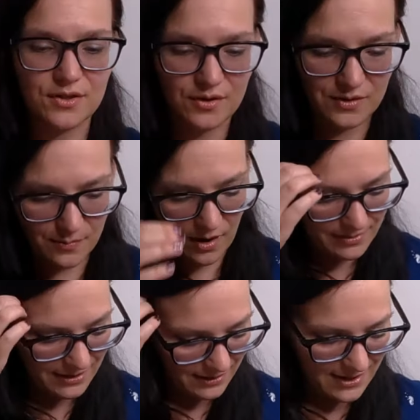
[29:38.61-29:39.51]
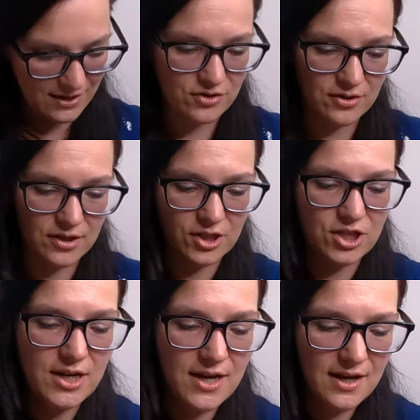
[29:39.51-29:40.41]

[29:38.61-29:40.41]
so it's probably like an extra large,